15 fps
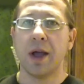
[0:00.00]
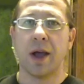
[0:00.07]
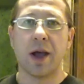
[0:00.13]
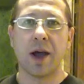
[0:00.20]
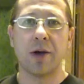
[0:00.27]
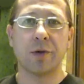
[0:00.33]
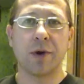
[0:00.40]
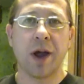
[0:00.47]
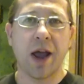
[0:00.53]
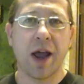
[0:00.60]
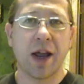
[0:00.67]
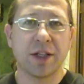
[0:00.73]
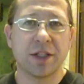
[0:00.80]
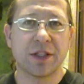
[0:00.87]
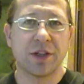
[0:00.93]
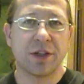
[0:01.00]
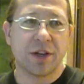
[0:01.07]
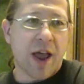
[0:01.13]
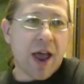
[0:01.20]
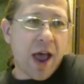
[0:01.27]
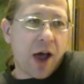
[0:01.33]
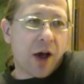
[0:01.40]
Alright, so
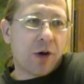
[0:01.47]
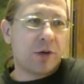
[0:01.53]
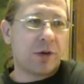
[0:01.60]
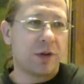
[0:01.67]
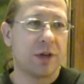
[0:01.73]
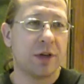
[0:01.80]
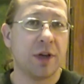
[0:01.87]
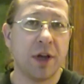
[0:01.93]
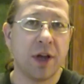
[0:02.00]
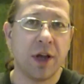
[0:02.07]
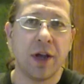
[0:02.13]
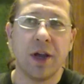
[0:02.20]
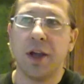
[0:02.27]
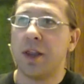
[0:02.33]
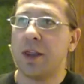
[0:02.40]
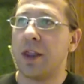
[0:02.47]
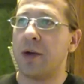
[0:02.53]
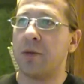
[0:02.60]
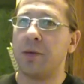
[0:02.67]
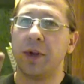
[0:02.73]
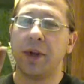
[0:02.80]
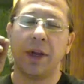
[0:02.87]
now
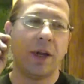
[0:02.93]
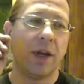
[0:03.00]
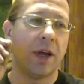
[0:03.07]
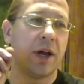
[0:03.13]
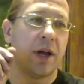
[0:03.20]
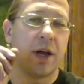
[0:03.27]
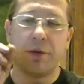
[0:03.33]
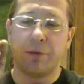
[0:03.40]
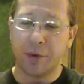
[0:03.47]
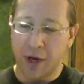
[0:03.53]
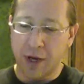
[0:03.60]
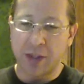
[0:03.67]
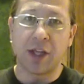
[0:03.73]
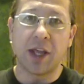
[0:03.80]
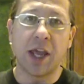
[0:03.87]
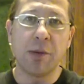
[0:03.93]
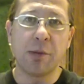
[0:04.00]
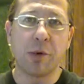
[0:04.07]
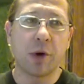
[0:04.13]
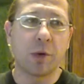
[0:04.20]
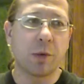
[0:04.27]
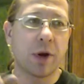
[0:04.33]
that we, uh, we got the
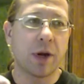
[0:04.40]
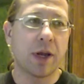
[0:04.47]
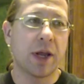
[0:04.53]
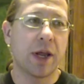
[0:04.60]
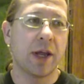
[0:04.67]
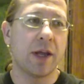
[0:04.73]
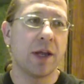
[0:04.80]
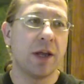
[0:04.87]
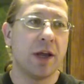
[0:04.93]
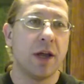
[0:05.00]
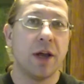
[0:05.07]
keyboard working,